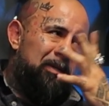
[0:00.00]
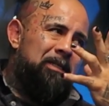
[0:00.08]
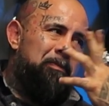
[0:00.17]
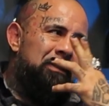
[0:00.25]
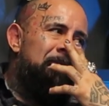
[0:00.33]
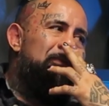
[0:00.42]
at
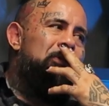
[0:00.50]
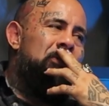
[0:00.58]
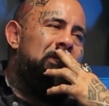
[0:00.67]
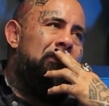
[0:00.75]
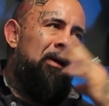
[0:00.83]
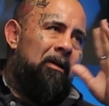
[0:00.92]
specific
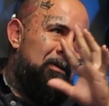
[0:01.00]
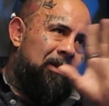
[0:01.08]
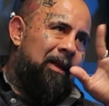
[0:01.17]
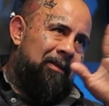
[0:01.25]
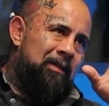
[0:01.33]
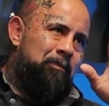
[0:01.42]
church,
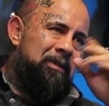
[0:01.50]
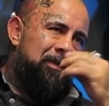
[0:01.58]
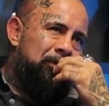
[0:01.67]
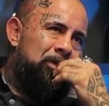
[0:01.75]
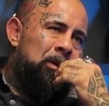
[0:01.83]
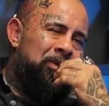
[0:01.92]
at the
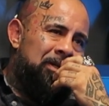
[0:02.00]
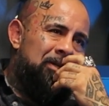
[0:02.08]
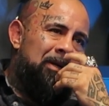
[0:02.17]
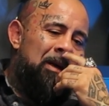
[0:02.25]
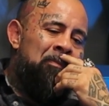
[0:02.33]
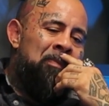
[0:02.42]
specific church I was at
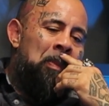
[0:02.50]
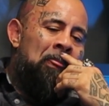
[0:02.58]
the time,